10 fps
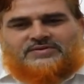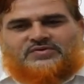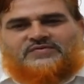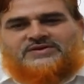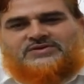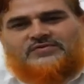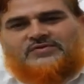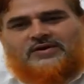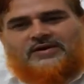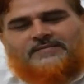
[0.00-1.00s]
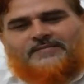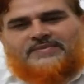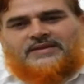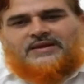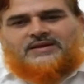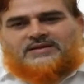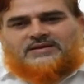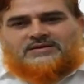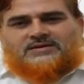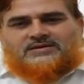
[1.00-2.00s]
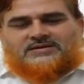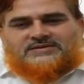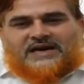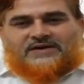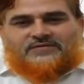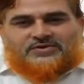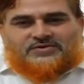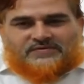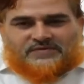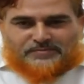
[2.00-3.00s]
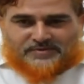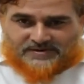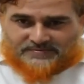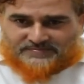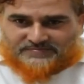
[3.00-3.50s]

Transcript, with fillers: So first of all, stand for your family.